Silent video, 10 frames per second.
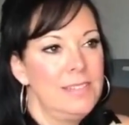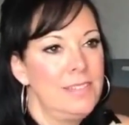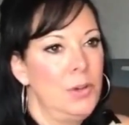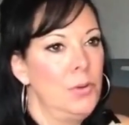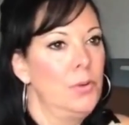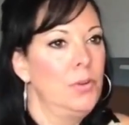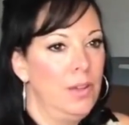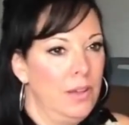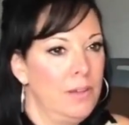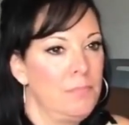So
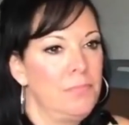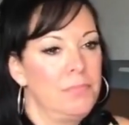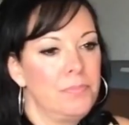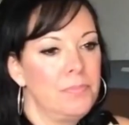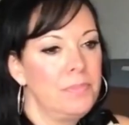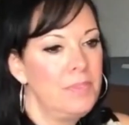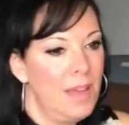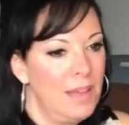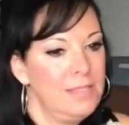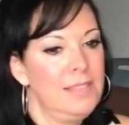um,
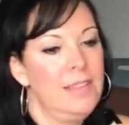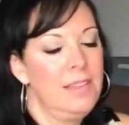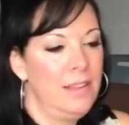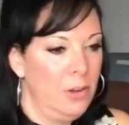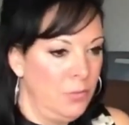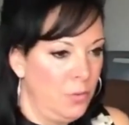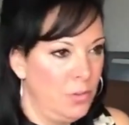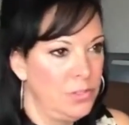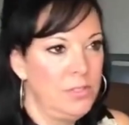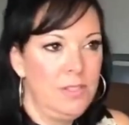NASA, then Air
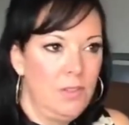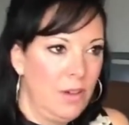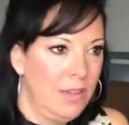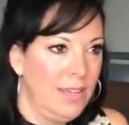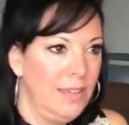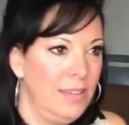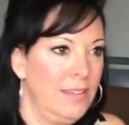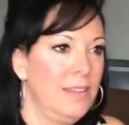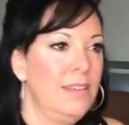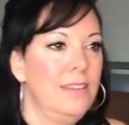Force, then
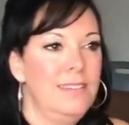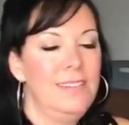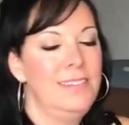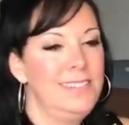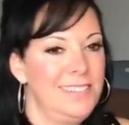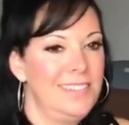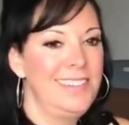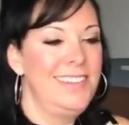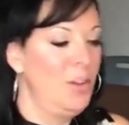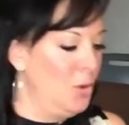Lockheed, not
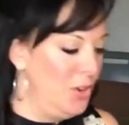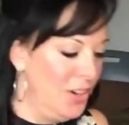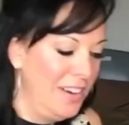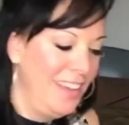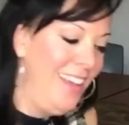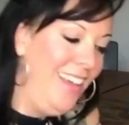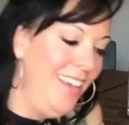necessarily in that order.